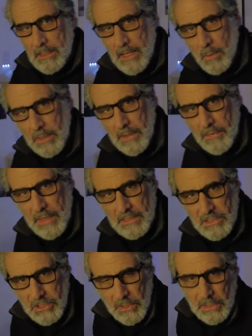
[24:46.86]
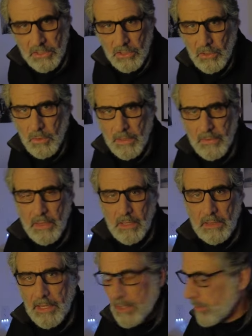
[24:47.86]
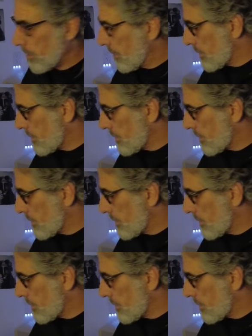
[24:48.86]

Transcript: Now, one of the things that you can do with Lightroom